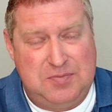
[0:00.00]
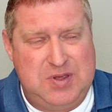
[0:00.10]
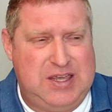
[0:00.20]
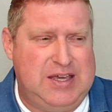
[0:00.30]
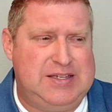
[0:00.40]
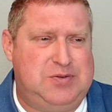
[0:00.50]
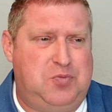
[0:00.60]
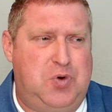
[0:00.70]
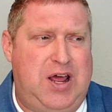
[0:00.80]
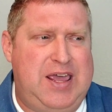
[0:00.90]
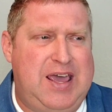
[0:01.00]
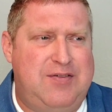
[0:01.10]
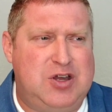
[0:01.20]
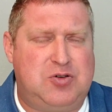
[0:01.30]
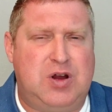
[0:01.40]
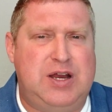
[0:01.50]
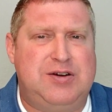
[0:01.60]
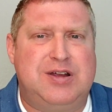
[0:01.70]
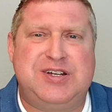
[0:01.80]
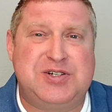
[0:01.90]
Because when I have a
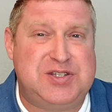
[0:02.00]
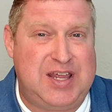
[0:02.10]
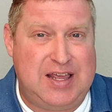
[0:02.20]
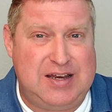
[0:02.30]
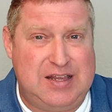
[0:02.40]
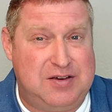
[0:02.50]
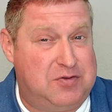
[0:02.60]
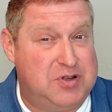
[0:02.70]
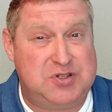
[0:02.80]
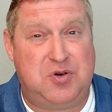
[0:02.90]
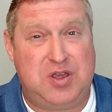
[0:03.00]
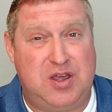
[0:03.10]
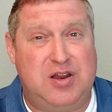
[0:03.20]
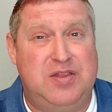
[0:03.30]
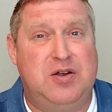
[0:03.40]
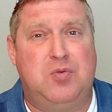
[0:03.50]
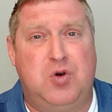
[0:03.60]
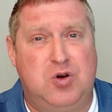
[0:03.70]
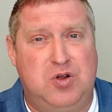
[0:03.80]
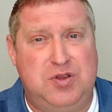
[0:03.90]
greater understanding of what's going on in their
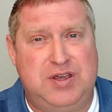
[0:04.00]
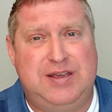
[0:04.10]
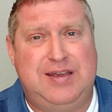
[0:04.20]
world,